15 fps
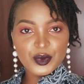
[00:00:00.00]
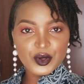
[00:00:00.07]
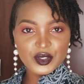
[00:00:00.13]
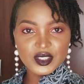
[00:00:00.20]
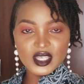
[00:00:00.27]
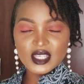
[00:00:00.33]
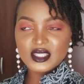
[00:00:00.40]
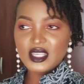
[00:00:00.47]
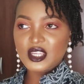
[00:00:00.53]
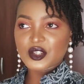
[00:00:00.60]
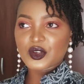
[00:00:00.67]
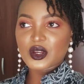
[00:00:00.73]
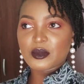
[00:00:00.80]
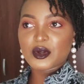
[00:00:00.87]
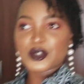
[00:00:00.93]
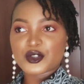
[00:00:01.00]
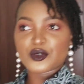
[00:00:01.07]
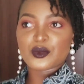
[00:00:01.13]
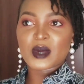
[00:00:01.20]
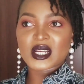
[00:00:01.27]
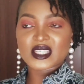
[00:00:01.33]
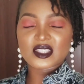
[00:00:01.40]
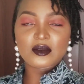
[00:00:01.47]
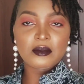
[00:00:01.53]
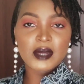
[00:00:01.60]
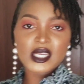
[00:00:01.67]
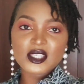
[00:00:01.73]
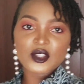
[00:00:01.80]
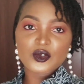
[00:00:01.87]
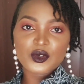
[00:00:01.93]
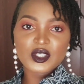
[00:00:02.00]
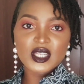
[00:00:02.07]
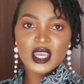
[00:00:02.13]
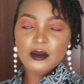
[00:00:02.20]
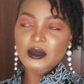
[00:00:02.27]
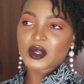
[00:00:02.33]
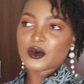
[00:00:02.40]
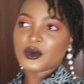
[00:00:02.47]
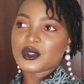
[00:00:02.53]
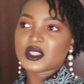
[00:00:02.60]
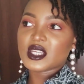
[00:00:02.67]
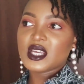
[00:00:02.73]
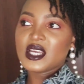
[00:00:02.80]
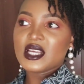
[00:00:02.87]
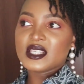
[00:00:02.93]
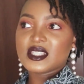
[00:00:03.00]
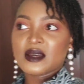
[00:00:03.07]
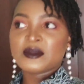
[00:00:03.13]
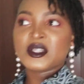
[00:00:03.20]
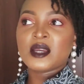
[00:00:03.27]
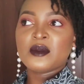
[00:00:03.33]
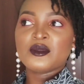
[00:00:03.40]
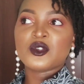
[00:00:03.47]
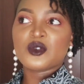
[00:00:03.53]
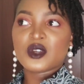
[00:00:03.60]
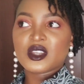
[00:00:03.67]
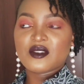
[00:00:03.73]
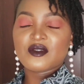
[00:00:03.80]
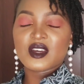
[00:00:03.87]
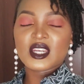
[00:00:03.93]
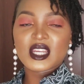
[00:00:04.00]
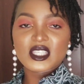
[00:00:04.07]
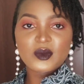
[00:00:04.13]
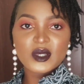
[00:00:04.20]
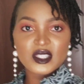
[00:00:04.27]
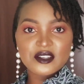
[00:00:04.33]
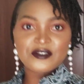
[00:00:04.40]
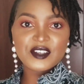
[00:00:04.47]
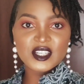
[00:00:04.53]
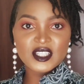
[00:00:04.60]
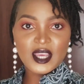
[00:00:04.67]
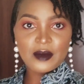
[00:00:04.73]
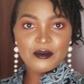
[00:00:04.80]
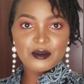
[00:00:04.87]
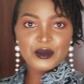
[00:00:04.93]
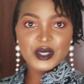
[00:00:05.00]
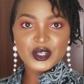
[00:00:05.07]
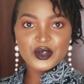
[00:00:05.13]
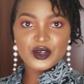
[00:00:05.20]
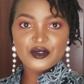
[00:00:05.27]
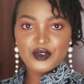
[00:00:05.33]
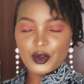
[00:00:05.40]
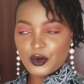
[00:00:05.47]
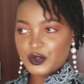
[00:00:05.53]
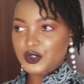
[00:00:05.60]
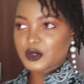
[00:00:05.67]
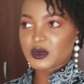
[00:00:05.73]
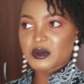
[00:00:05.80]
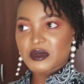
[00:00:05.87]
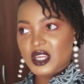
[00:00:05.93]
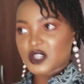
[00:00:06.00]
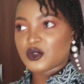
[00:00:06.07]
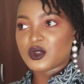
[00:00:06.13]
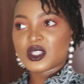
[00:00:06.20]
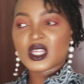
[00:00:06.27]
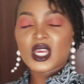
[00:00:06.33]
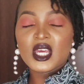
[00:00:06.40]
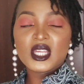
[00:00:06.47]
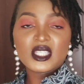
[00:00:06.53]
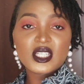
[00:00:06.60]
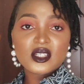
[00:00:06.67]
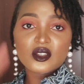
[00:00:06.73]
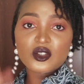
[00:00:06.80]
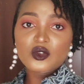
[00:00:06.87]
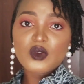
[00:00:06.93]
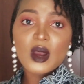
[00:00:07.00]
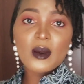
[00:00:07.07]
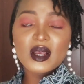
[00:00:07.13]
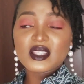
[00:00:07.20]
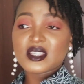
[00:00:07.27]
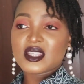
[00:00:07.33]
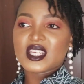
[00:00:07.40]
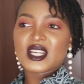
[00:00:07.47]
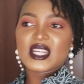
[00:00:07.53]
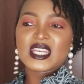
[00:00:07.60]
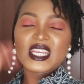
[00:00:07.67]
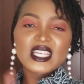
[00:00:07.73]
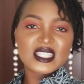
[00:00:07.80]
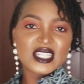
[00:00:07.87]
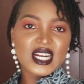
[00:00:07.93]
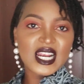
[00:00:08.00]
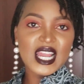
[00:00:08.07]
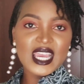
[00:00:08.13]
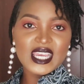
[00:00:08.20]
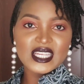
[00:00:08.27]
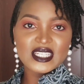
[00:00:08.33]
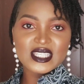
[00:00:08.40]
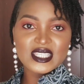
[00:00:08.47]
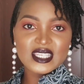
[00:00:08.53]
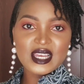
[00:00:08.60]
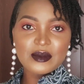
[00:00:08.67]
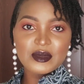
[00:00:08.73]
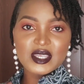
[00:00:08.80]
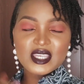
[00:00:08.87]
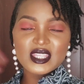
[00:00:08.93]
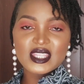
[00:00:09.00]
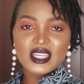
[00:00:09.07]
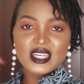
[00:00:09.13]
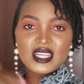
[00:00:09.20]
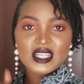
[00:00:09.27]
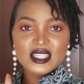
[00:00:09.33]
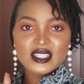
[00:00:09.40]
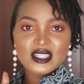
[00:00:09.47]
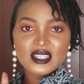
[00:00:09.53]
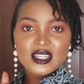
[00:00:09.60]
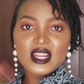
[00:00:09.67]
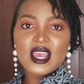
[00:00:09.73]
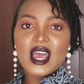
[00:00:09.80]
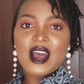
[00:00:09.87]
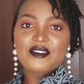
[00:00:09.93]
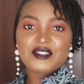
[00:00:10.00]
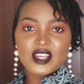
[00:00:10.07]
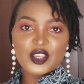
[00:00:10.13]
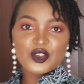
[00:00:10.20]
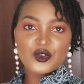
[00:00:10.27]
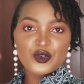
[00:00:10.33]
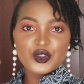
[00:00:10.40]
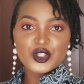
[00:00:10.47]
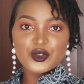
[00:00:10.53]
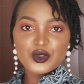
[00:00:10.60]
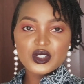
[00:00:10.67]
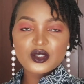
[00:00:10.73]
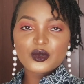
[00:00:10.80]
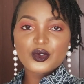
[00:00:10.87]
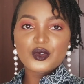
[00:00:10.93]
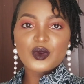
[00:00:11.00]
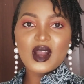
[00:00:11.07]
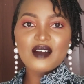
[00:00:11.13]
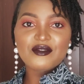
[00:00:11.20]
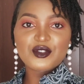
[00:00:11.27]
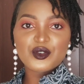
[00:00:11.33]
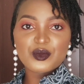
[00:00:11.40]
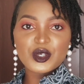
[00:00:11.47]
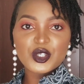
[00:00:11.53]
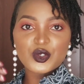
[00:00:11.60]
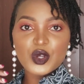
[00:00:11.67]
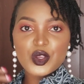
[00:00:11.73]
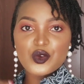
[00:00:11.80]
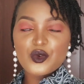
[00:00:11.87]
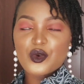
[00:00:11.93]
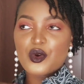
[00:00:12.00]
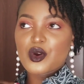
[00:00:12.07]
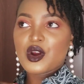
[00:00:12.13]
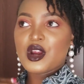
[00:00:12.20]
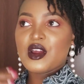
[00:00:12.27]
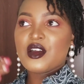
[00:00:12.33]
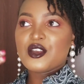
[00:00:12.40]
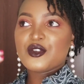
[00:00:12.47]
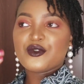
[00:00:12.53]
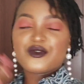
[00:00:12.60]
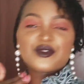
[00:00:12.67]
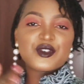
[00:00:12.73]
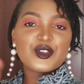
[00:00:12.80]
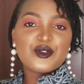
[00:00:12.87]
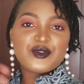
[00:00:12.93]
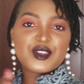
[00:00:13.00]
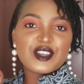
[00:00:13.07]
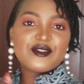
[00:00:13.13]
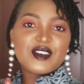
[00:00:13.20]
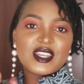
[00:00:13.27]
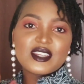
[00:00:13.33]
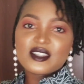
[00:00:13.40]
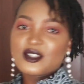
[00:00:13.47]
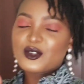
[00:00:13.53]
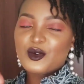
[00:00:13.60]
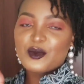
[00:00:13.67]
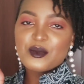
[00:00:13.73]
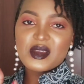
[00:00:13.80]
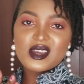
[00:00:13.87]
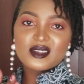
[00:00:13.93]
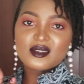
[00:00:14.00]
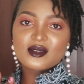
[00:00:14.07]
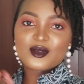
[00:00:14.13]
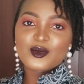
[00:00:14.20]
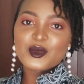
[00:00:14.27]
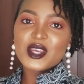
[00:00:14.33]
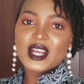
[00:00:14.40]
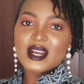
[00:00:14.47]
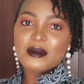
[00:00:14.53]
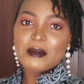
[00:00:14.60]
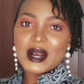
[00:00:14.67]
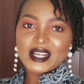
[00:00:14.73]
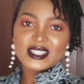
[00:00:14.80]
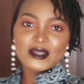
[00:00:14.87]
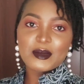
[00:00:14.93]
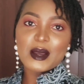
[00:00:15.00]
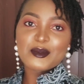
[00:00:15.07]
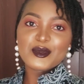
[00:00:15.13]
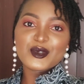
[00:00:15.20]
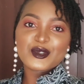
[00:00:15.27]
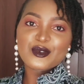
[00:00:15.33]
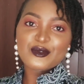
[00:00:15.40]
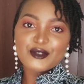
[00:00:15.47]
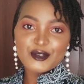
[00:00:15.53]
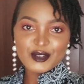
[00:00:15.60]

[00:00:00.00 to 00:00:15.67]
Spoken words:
process, and you're able to maximize your time, because sometimes you're given a specific time period for your shoot. Maybe a shoot takes 2 hours and the next client is coming in the next after your shoot, so you have to make sure you've given it your best to make maximum use of